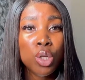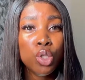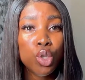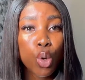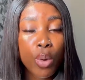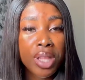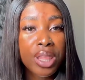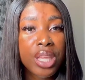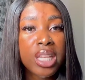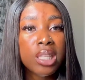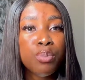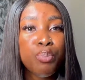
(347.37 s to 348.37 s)
doing
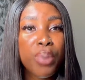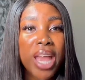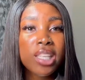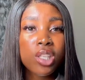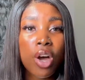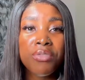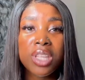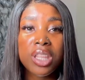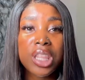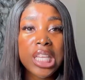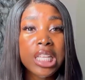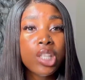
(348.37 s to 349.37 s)
things based off the
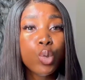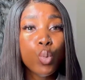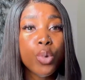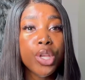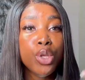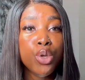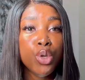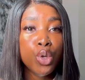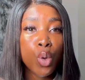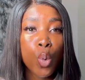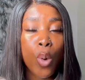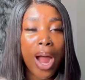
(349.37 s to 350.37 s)
things we
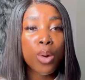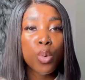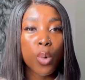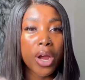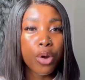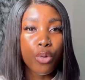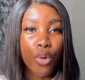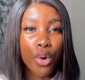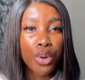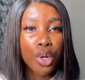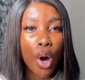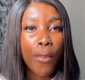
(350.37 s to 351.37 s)
knew while we were
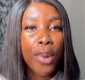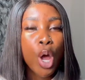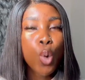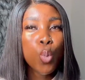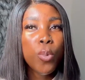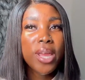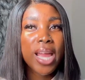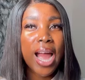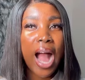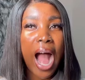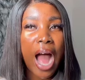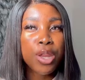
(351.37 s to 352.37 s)
growing up.
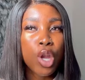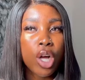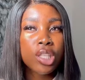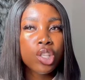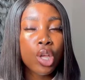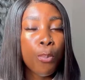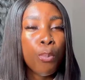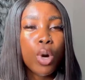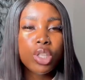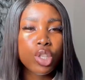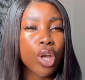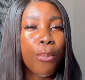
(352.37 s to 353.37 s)
We are not,
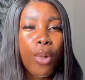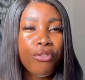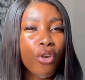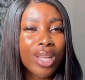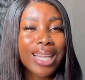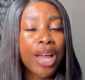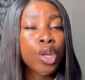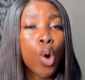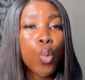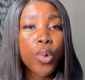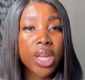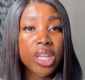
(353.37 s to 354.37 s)
some of us are
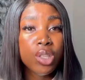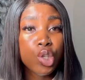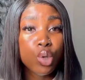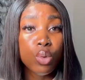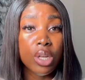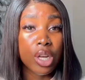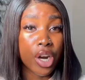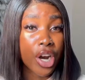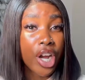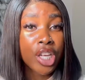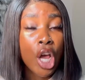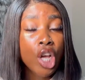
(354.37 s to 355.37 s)
not willing to
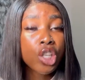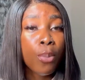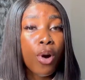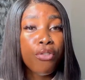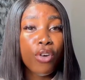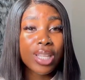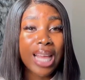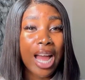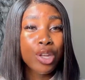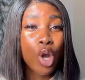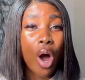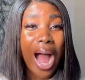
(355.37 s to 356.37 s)
learn. Some of us
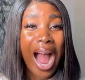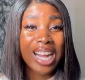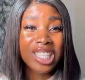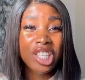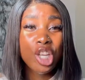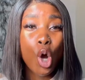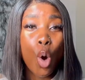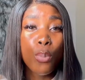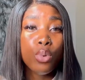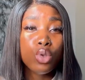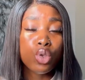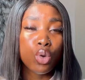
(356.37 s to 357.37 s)
are not actually
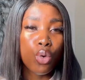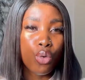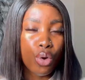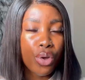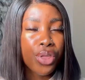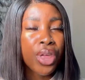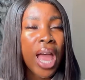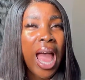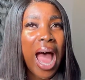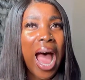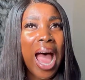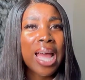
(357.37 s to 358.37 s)
open to growth.
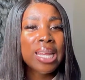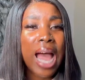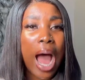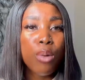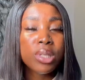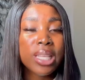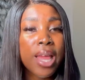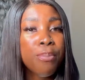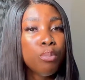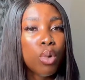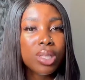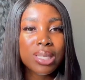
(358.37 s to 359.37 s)
And I would
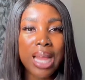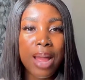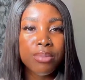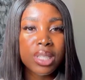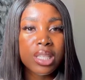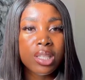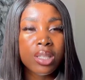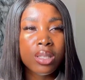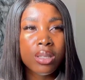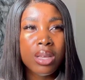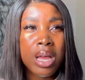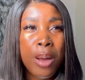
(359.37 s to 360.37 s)
say most times
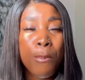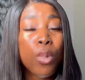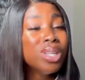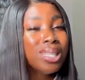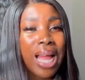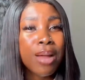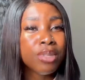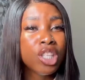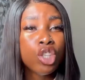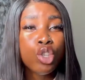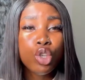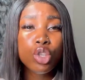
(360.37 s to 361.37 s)

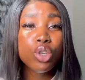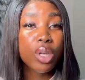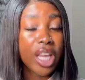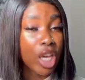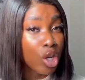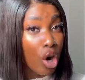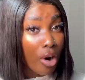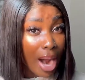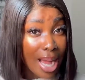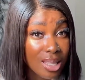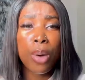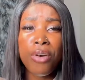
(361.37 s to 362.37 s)
it's due to
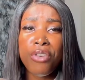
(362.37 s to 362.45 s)
ignorance. Some of